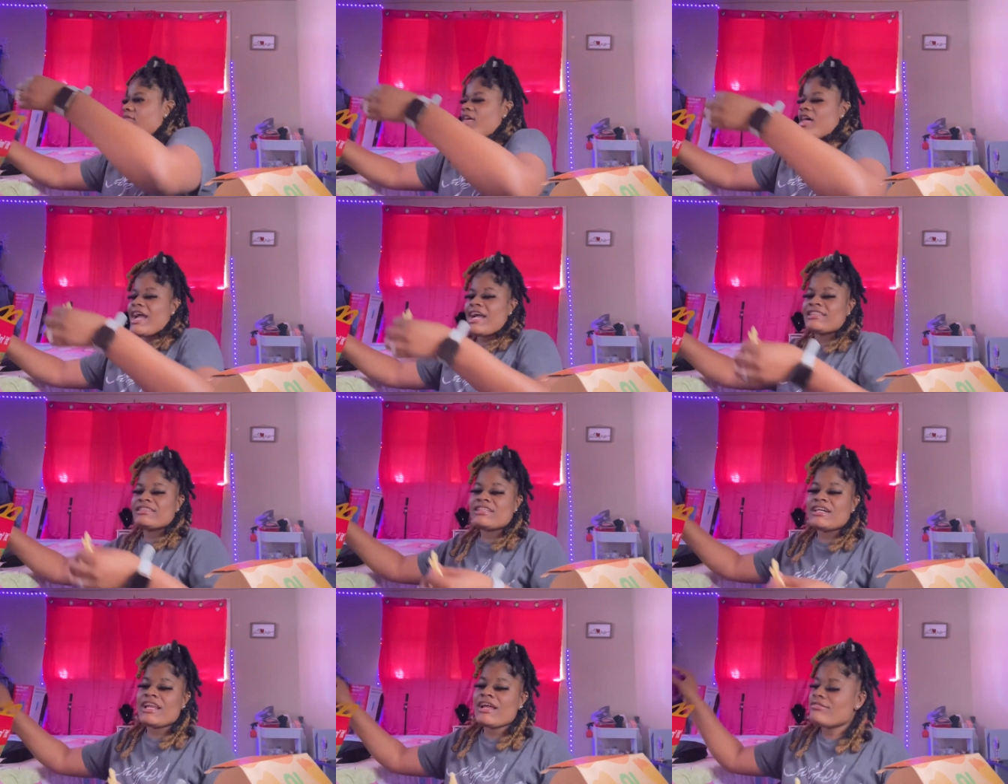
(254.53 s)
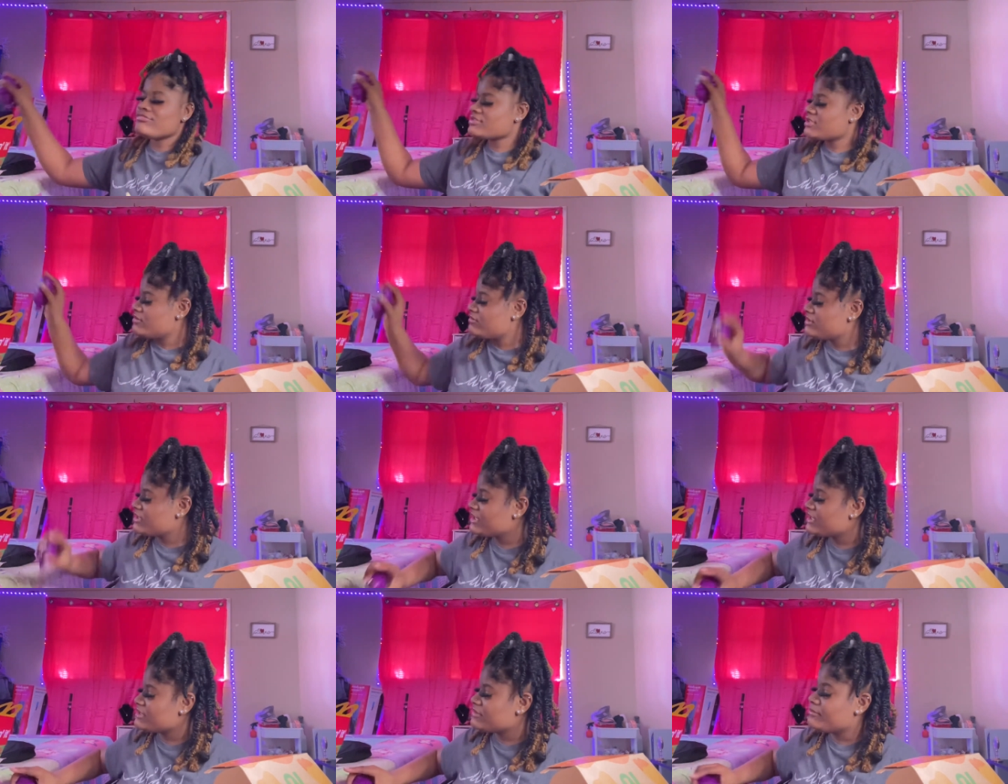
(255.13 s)
I thought I was gonna
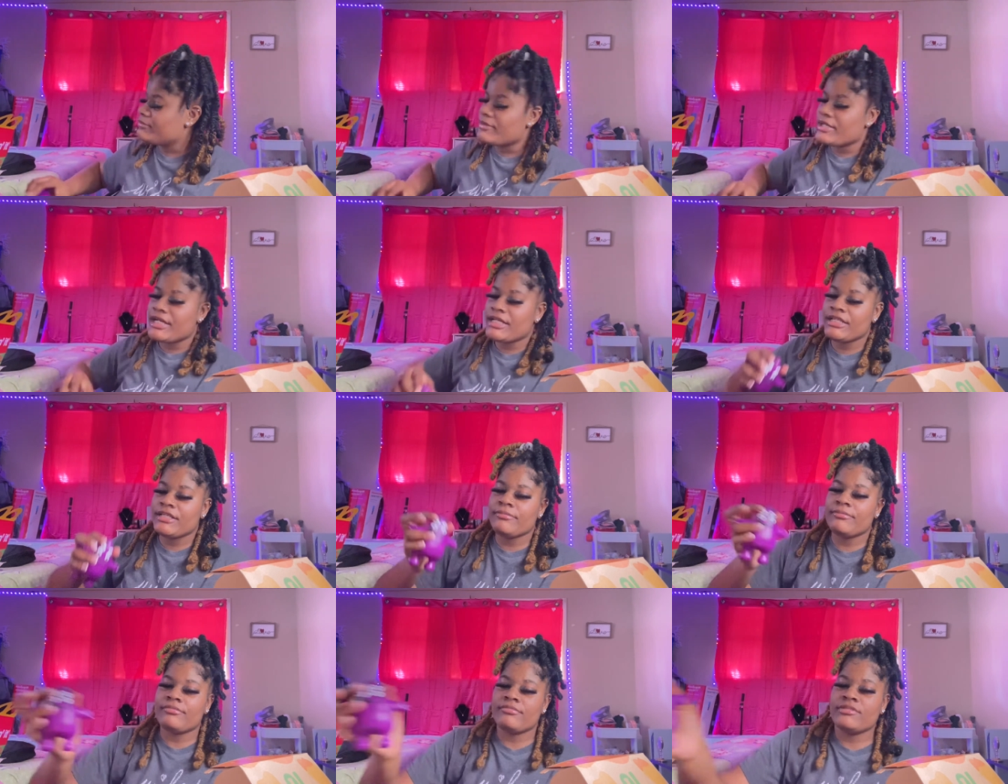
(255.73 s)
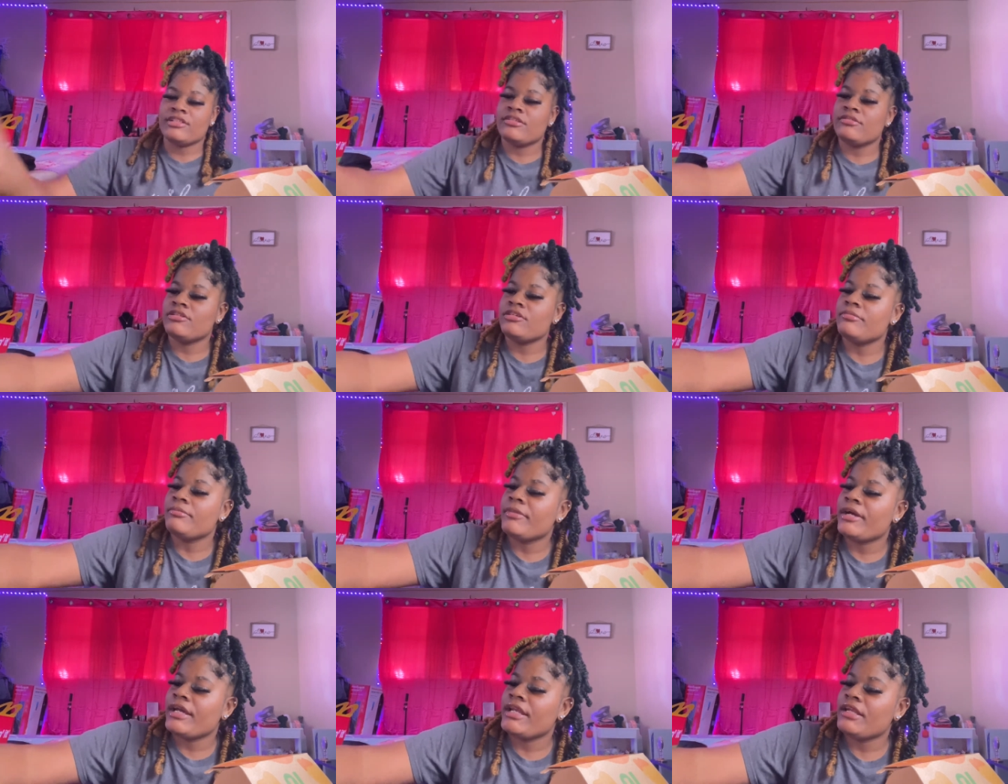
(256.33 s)
get the money, the little
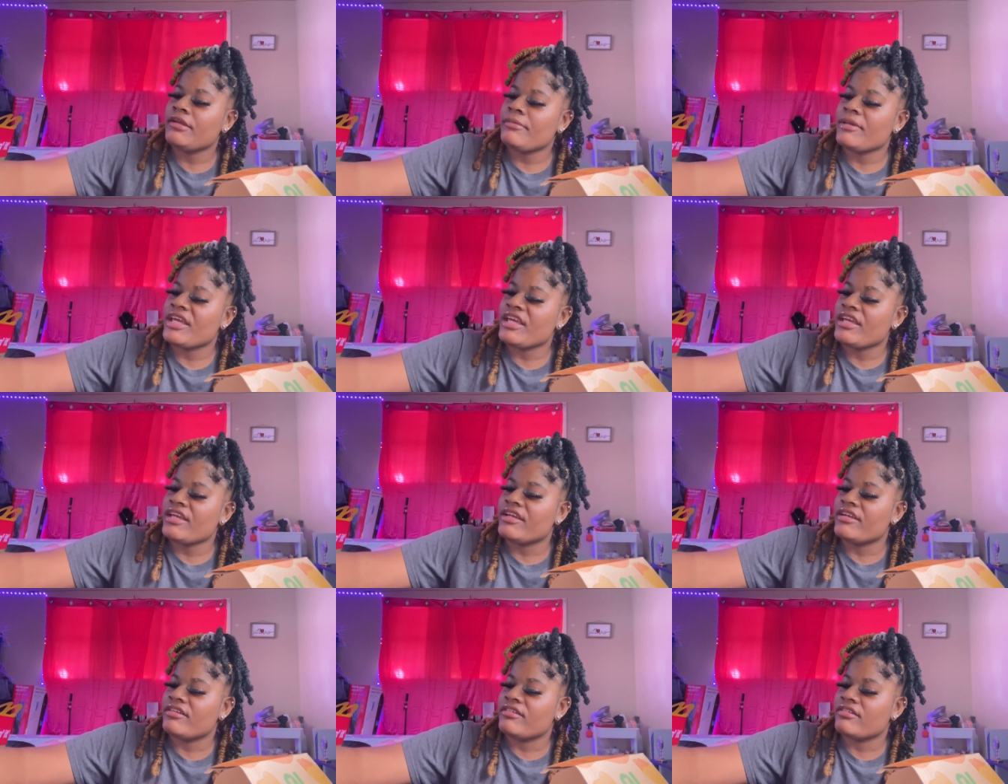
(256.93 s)
money man.